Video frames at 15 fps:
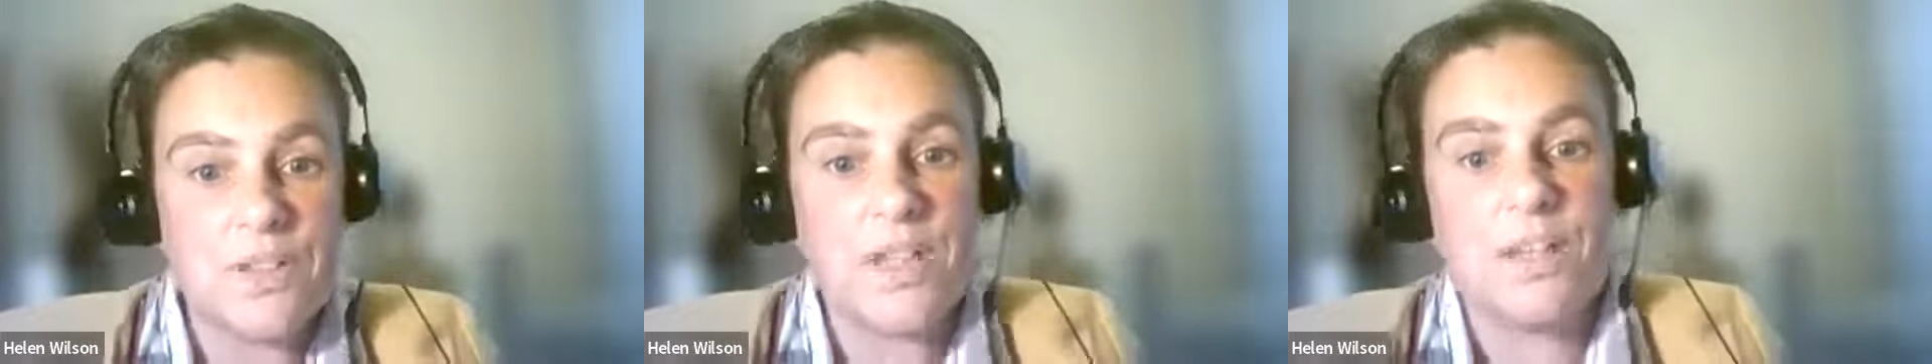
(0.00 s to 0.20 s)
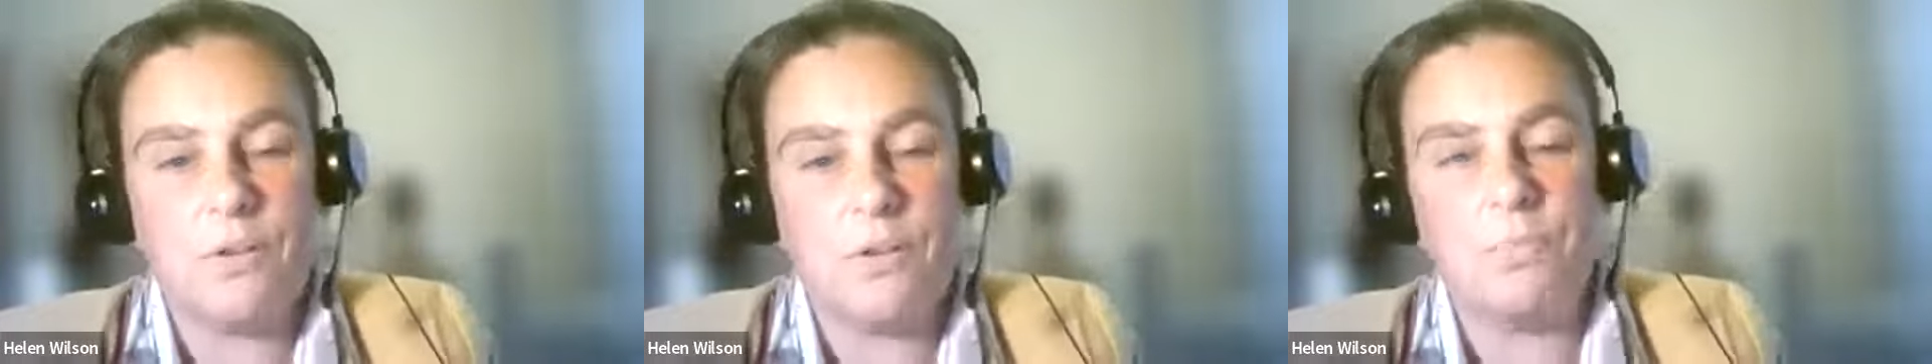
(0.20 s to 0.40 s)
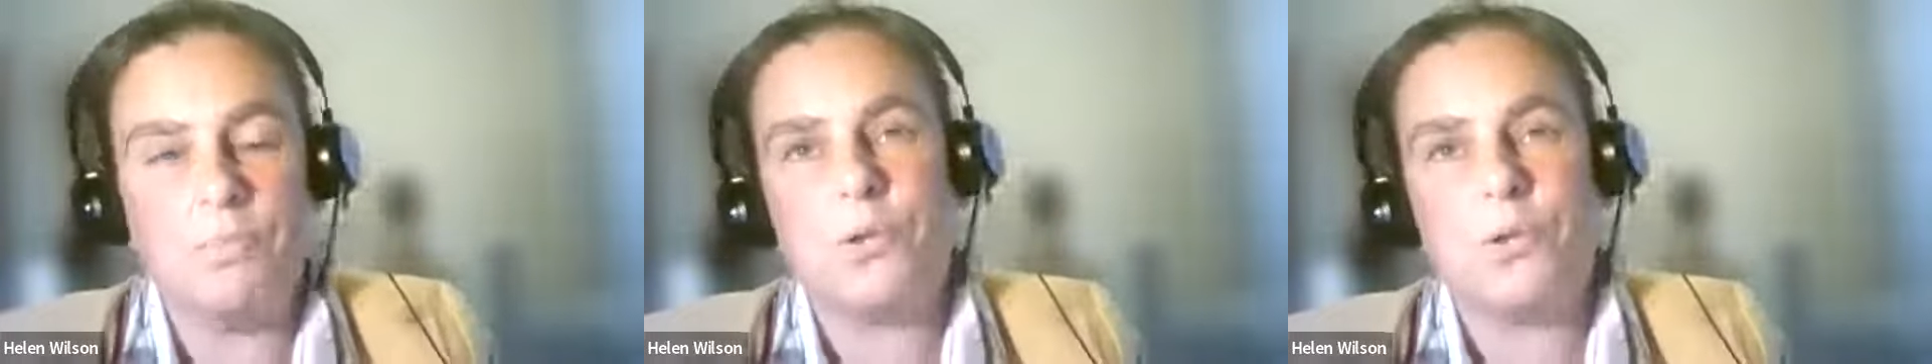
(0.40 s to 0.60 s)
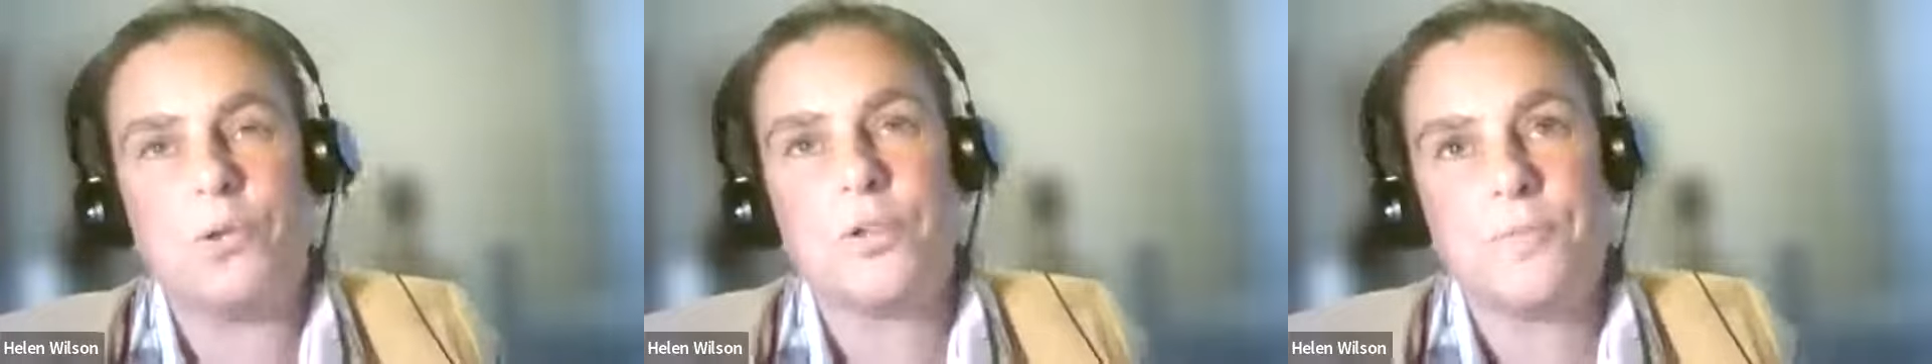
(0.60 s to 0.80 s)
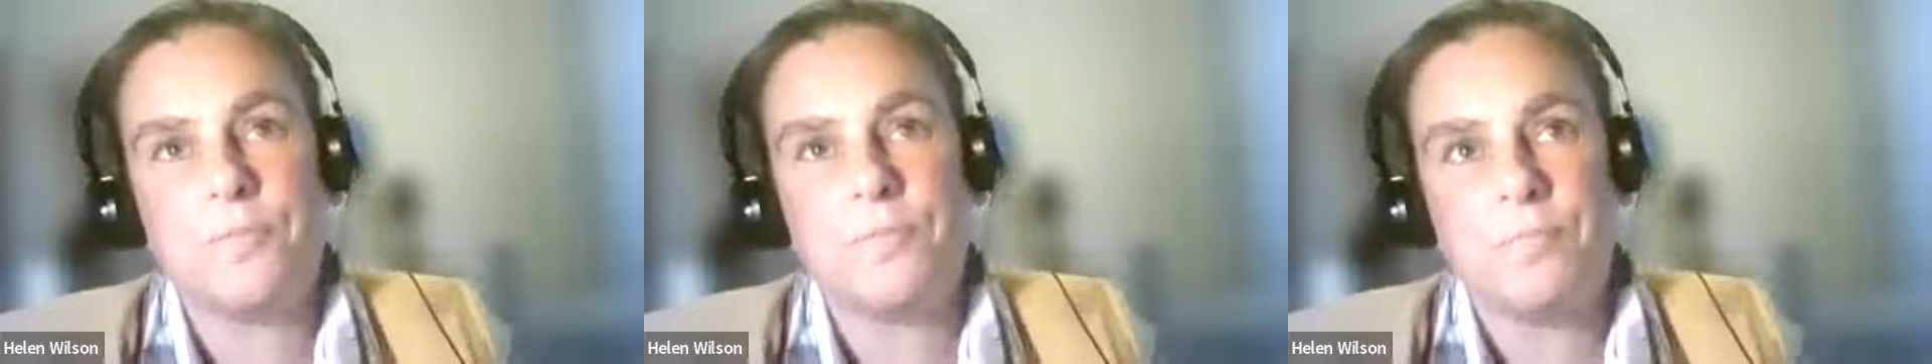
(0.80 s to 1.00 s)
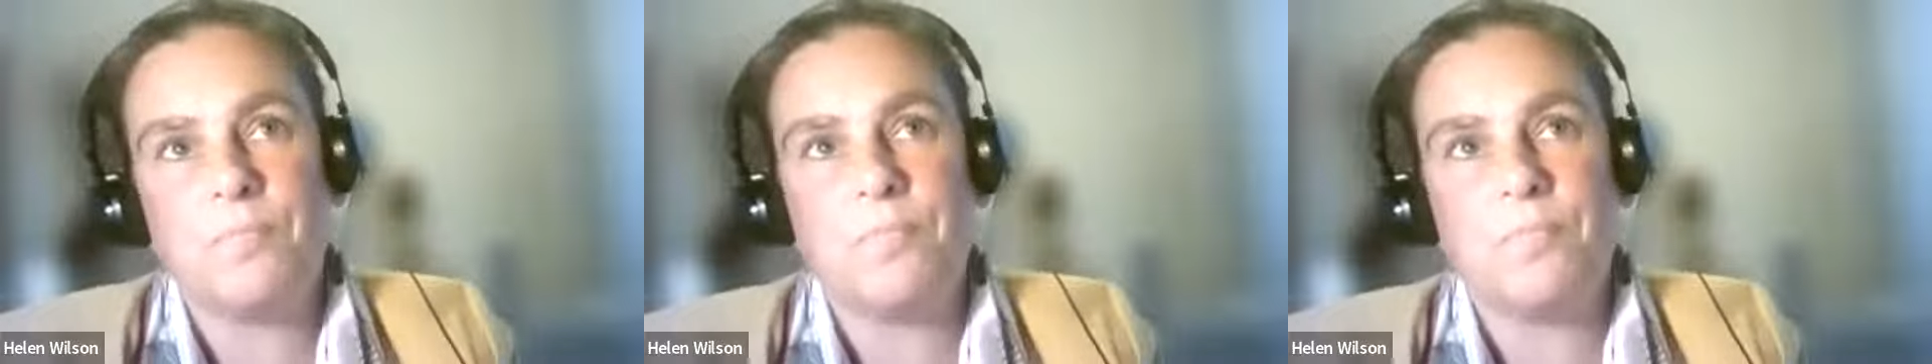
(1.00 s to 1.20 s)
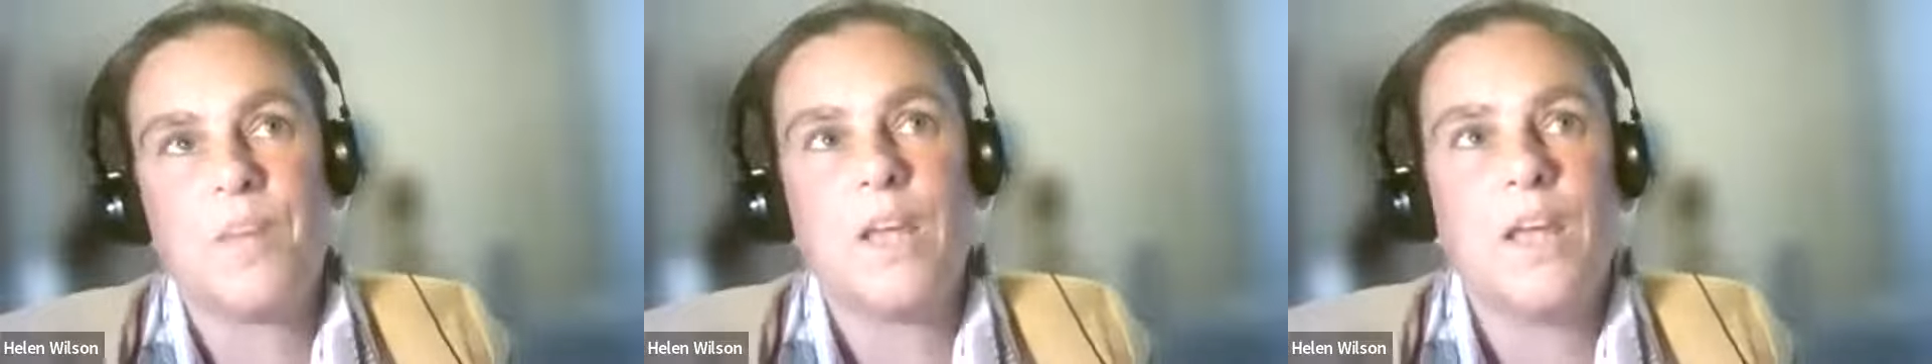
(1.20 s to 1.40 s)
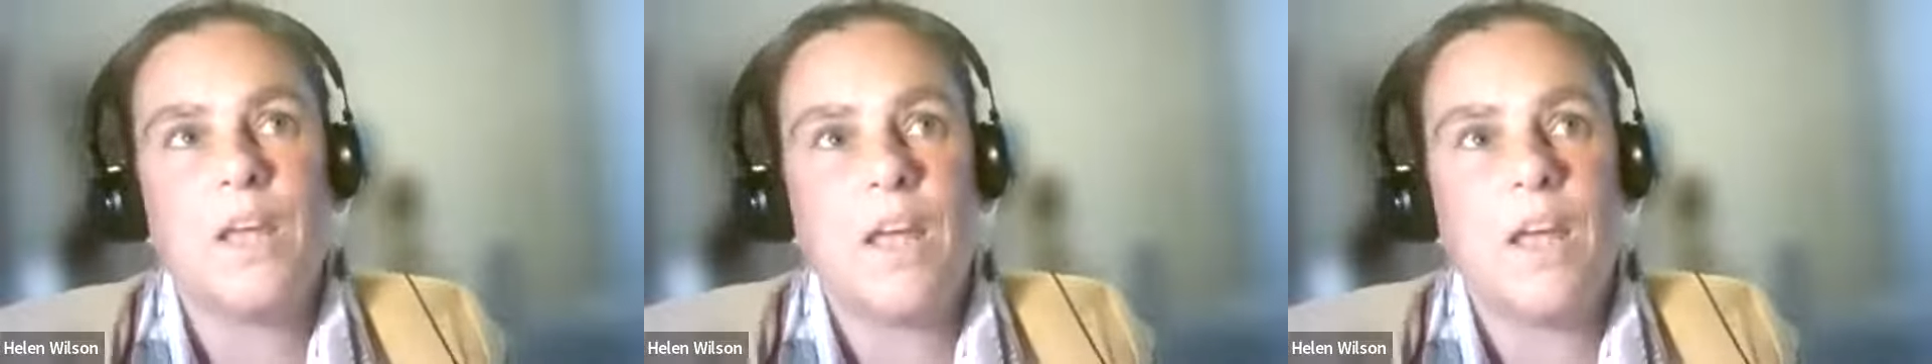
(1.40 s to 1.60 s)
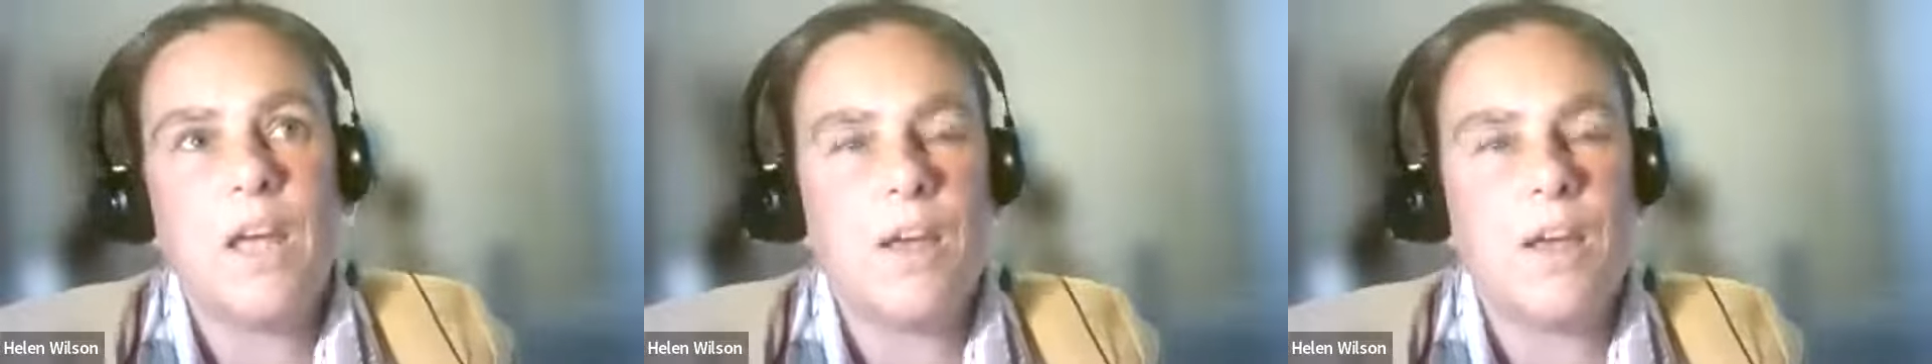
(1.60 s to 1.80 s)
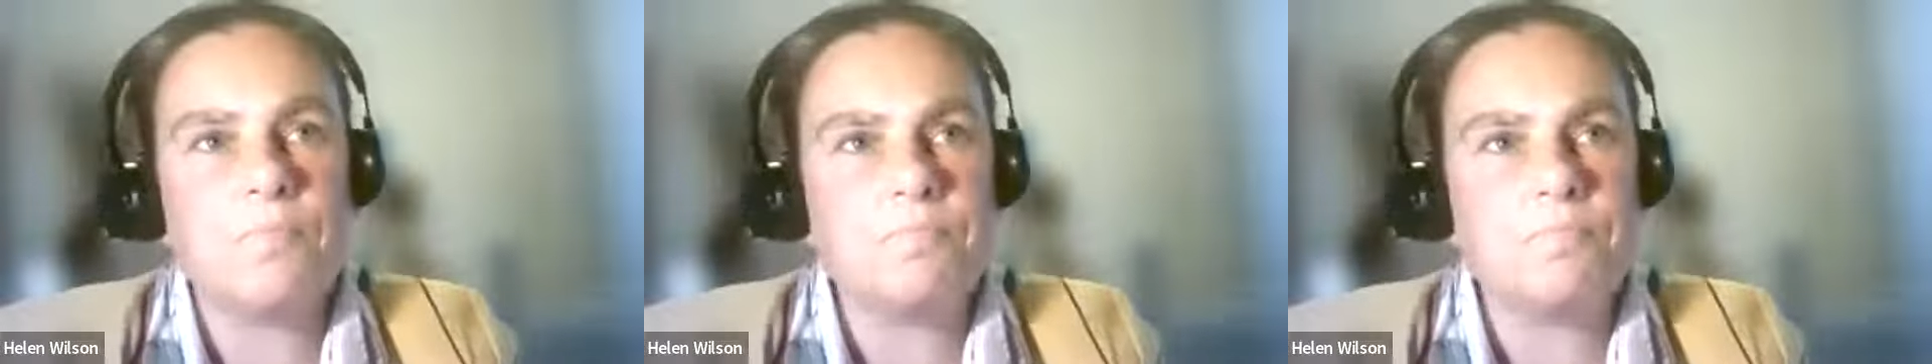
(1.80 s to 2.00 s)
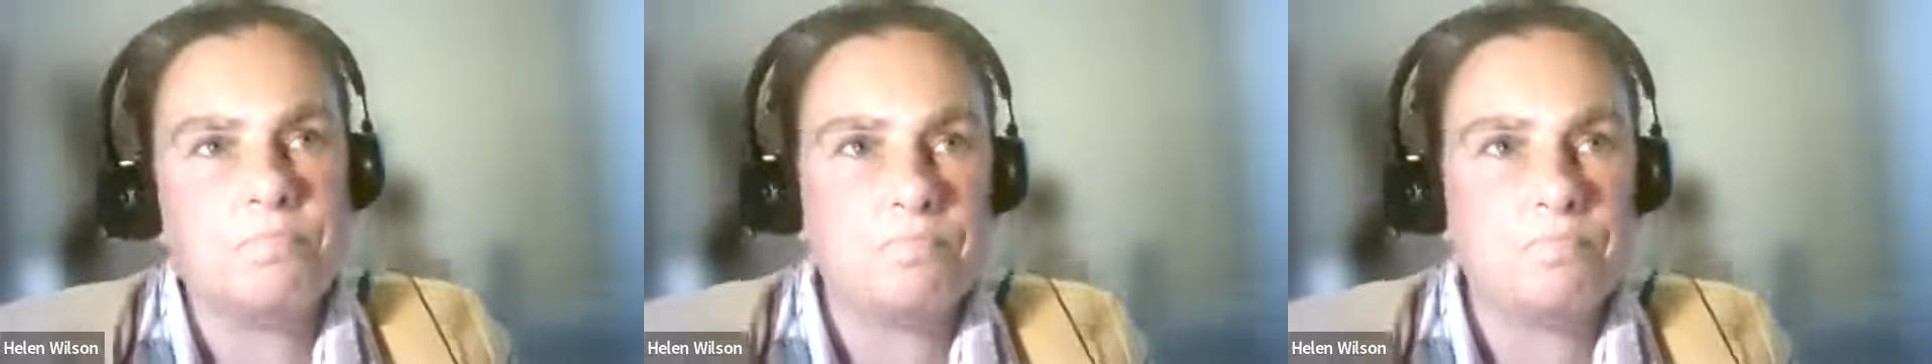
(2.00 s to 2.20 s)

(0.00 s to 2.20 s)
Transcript: take it on board. So